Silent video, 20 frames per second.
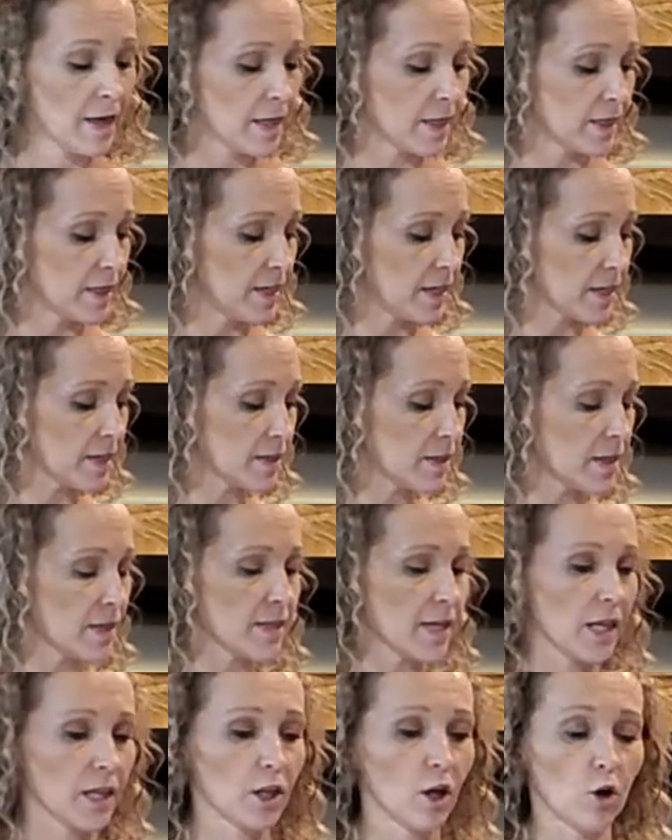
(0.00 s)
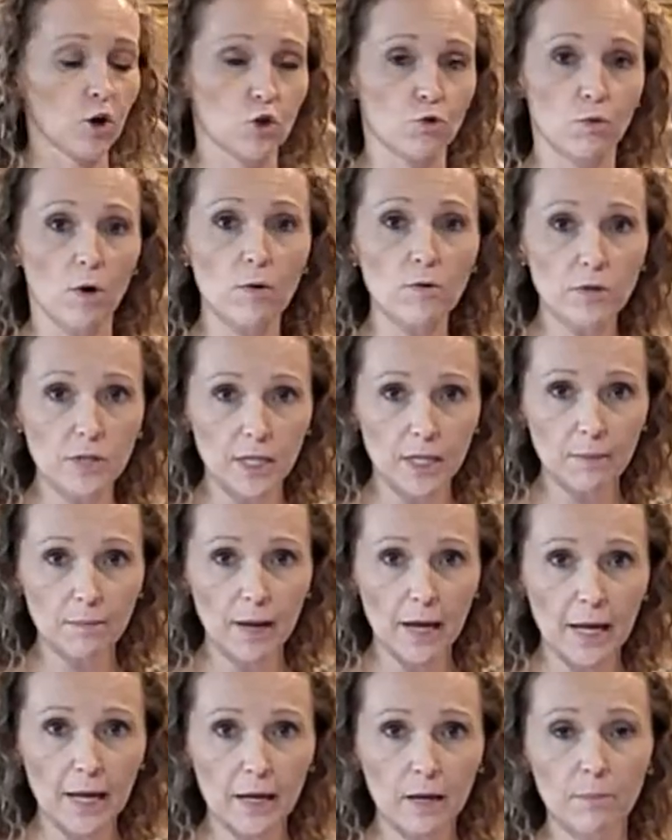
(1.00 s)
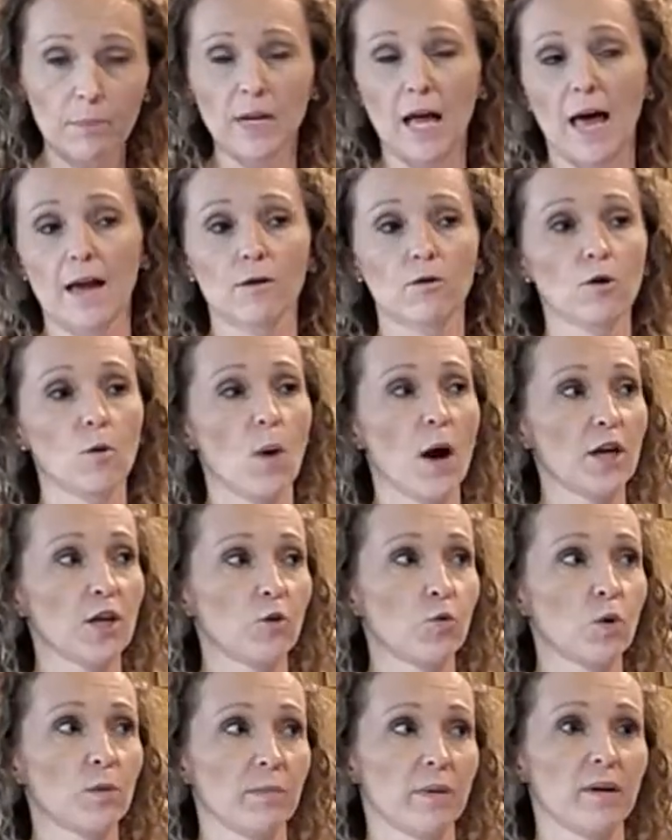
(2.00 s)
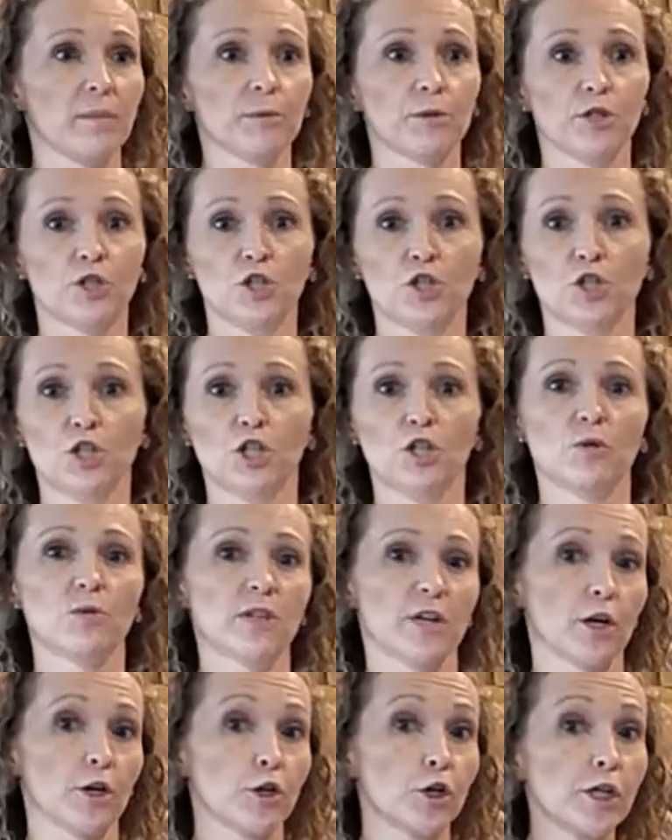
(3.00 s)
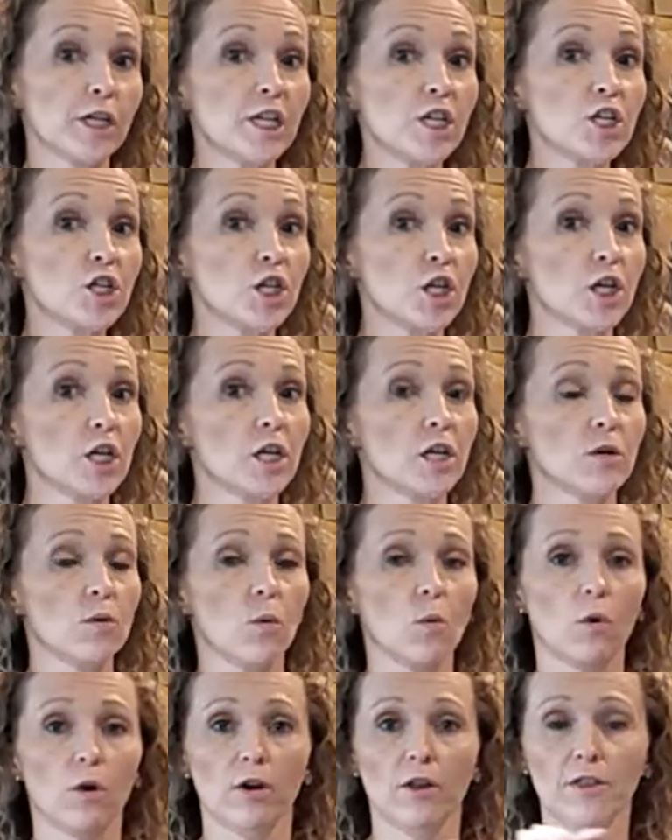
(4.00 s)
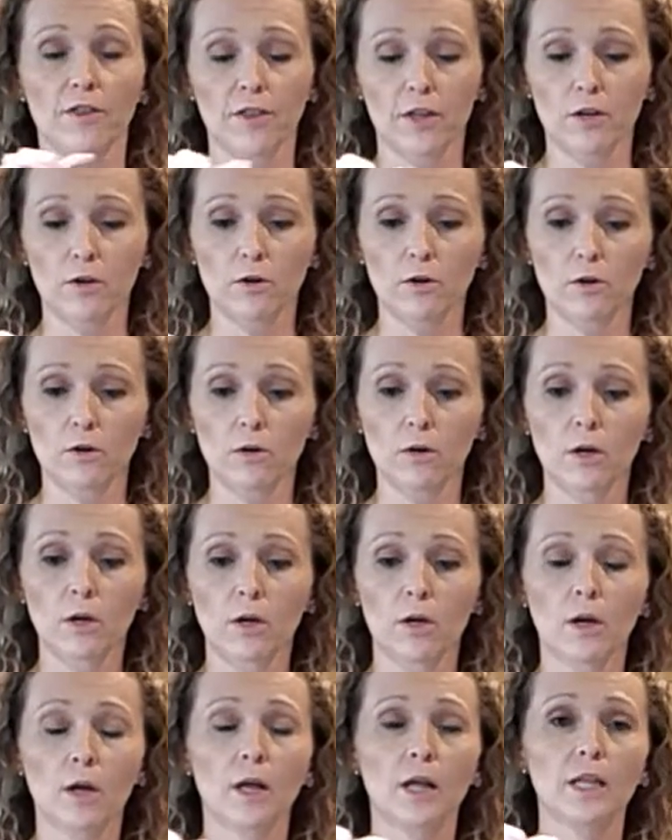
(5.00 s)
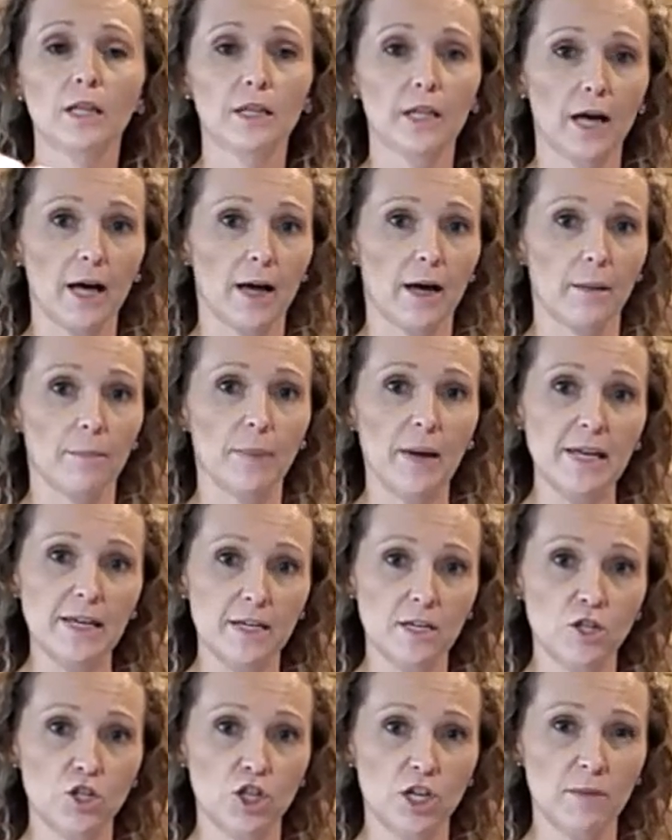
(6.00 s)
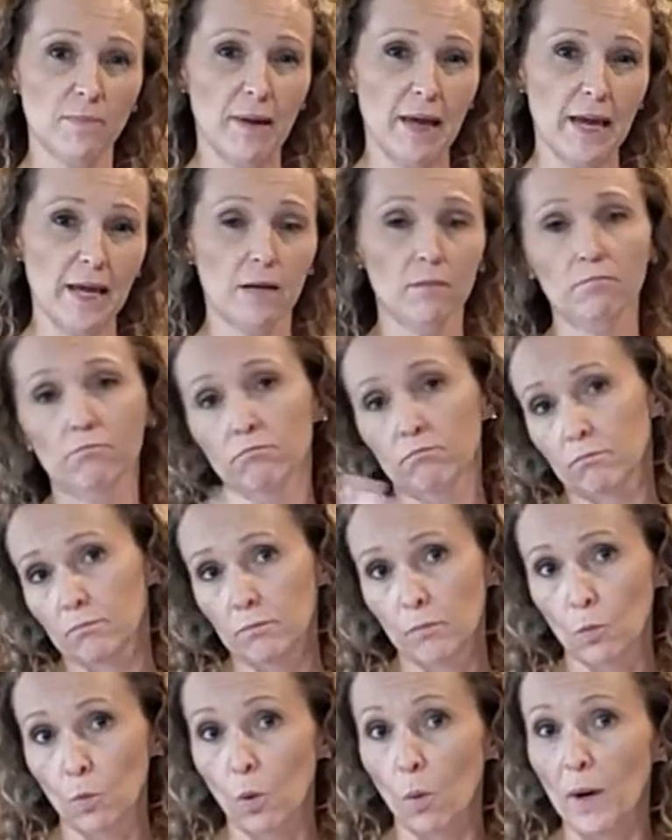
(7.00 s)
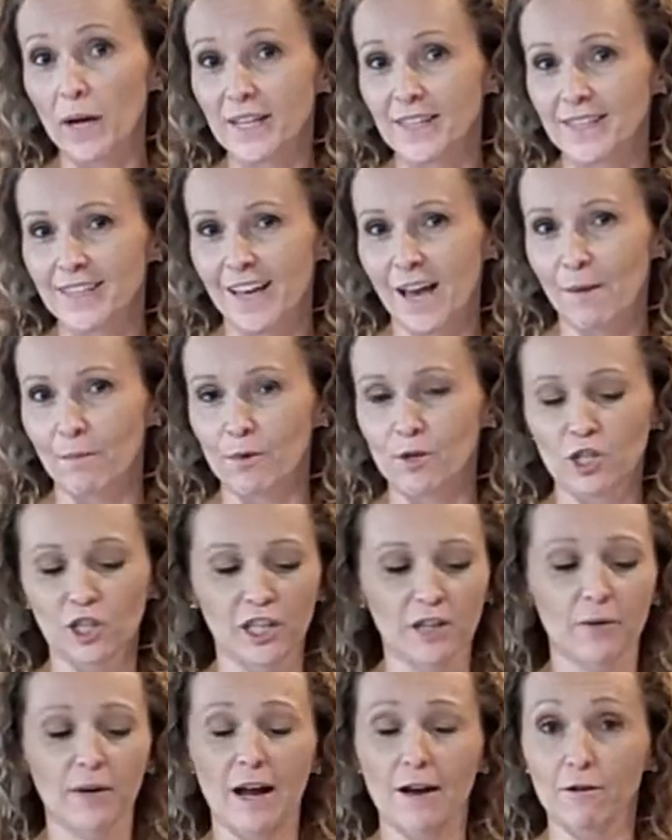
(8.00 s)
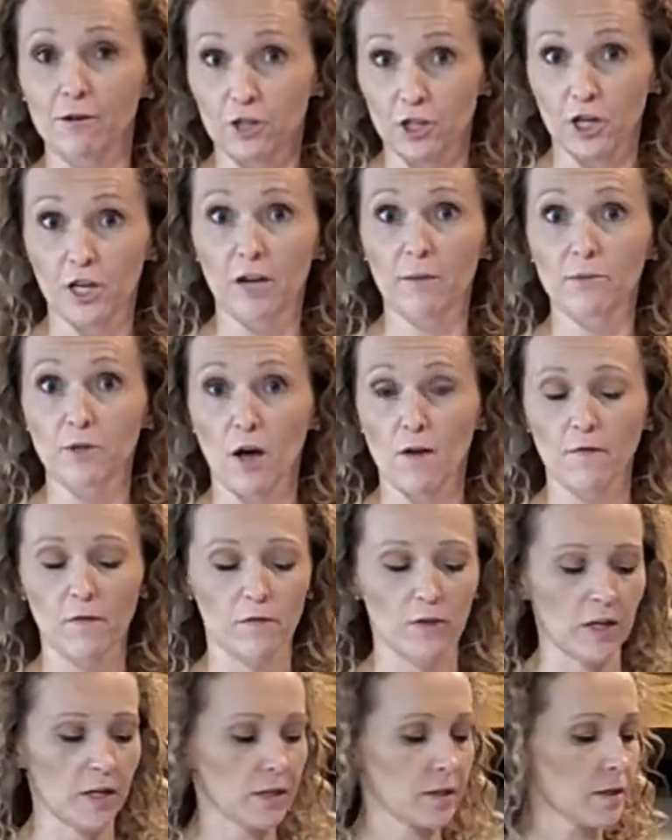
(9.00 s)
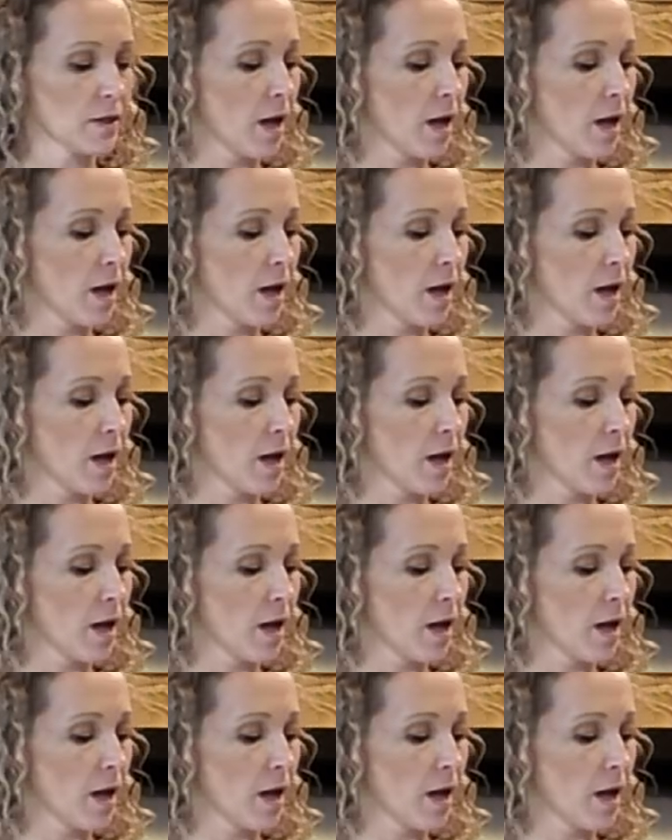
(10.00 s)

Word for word: This is a large roasting pan, but I don't know why you wouldn't be able to just use like a cookie sheet or a thinner uh, baking sheet pan. We'll wait and see how much liquid actually comes off of this.